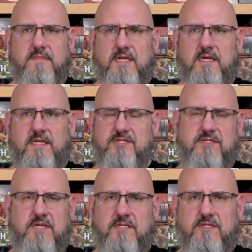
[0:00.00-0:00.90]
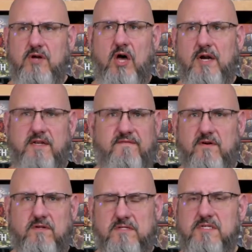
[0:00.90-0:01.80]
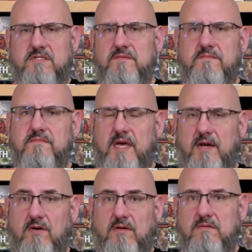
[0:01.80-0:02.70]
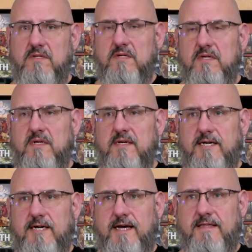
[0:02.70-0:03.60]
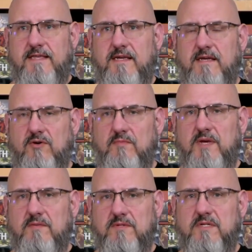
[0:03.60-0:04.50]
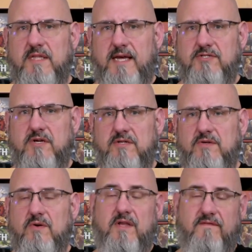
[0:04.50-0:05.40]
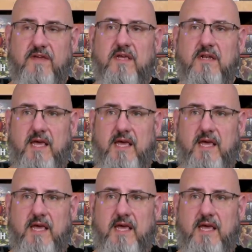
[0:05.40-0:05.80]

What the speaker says: it's not a difficult system at all. I think he'll be able to latch onto it if he can